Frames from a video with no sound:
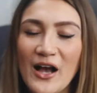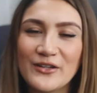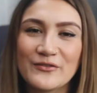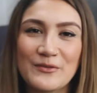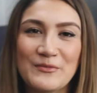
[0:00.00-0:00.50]

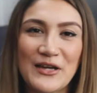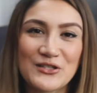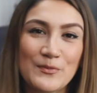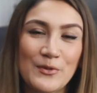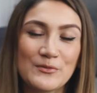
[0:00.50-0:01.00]
kind of him. He
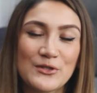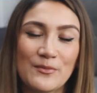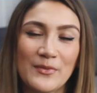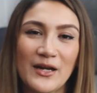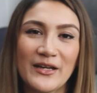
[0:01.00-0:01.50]
actually pumped
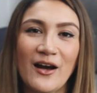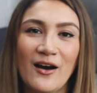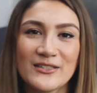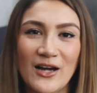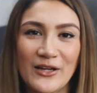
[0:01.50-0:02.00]
up my
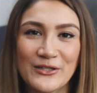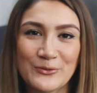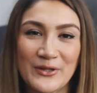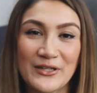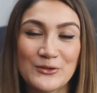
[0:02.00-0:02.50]
car tires
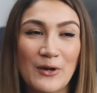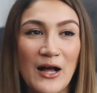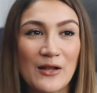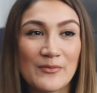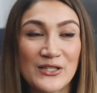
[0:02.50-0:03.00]
with it as
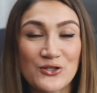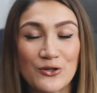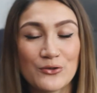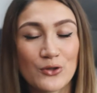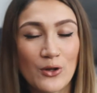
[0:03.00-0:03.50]
well, made
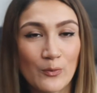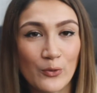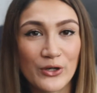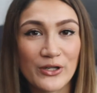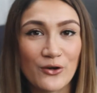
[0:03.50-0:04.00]
sure it was all in
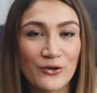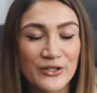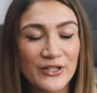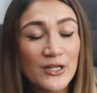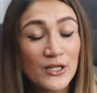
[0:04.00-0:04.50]
working
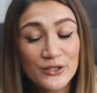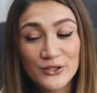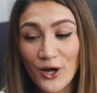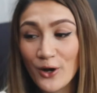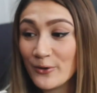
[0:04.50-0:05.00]
order.
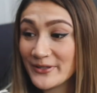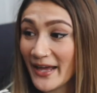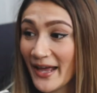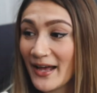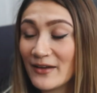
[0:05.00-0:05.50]
So
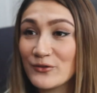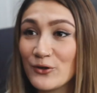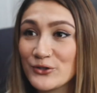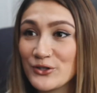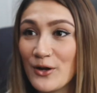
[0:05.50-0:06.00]
yeah, I've
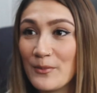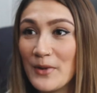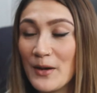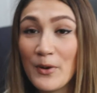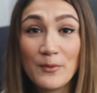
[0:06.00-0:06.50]
got
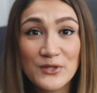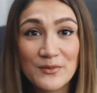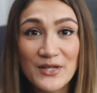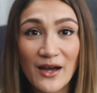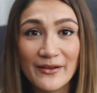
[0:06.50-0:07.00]
some pumped
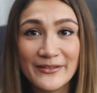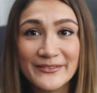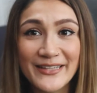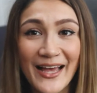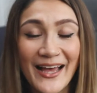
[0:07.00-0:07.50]
up
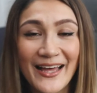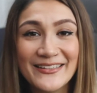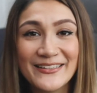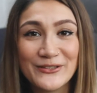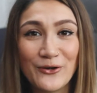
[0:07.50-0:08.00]
tires
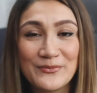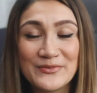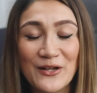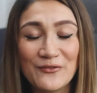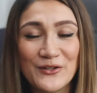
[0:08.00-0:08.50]
and he's got
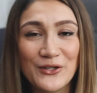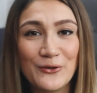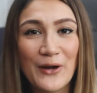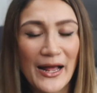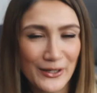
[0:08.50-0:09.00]
himself a
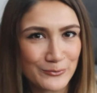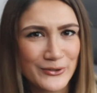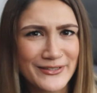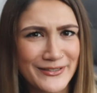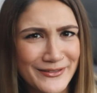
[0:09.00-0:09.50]
new air
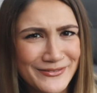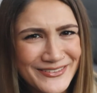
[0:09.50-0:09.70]
compressor.